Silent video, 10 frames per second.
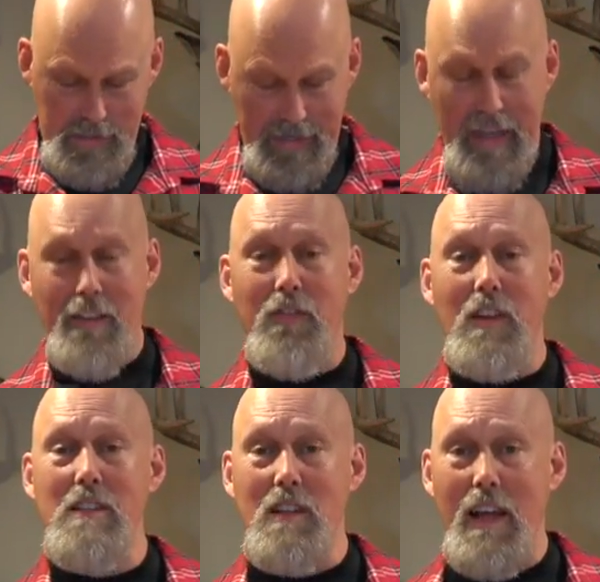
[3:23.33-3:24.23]
I got a
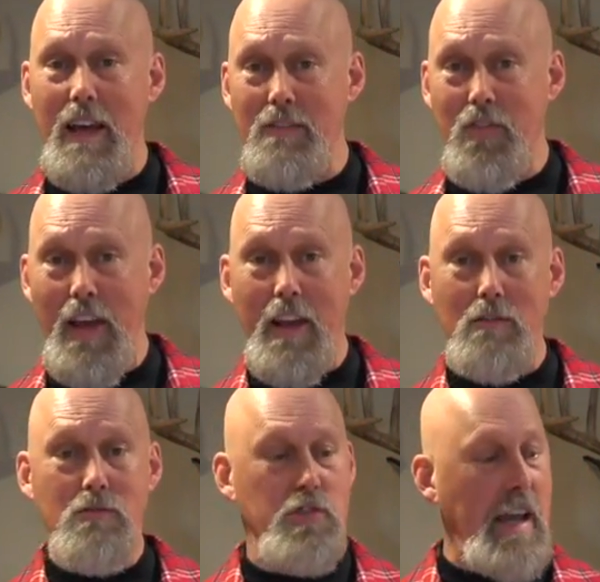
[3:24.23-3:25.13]
fleece lined
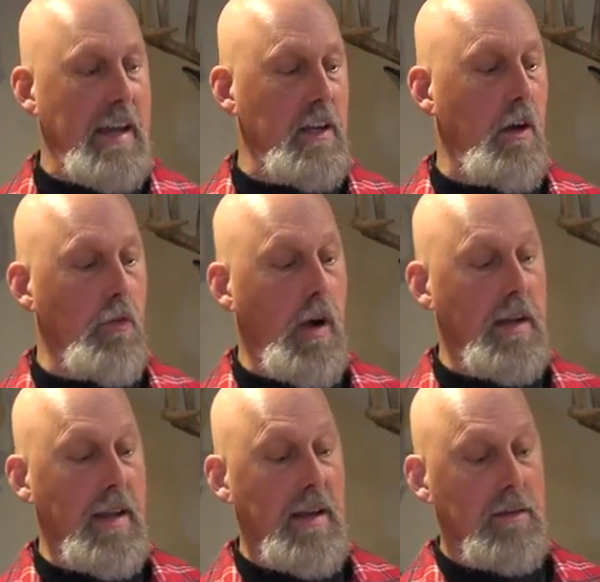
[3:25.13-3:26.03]
flannel jacket on
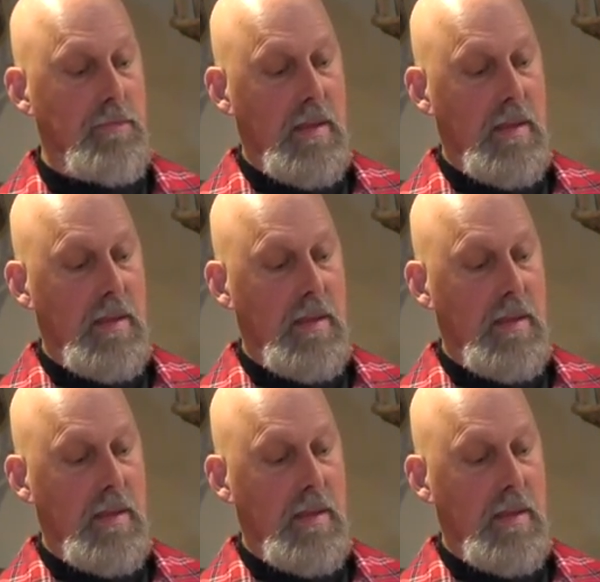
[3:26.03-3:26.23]
right now.